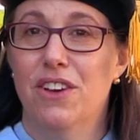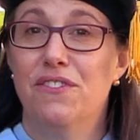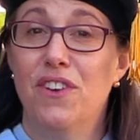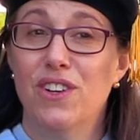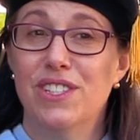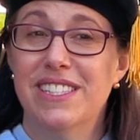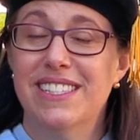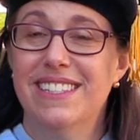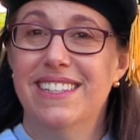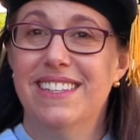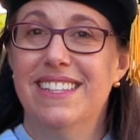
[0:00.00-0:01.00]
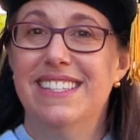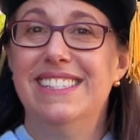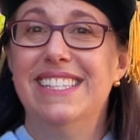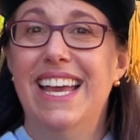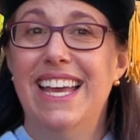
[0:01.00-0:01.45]
First, the
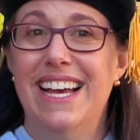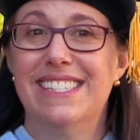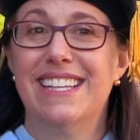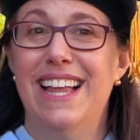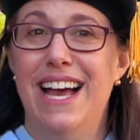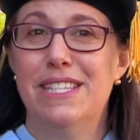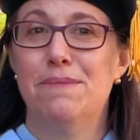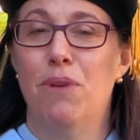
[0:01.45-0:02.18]
C A S Class